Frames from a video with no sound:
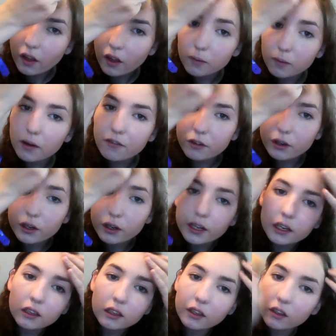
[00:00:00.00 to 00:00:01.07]
and my
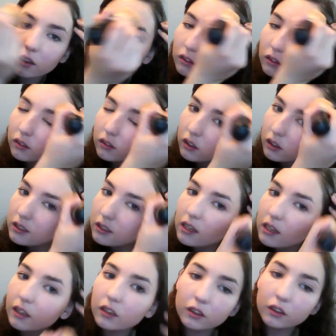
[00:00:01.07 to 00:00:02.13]
forehead a little, just a
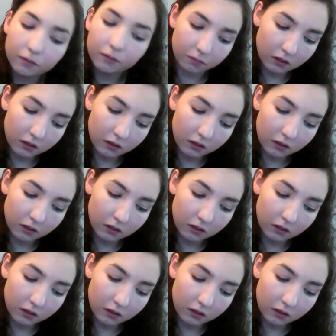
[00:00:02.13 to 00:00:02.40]
little.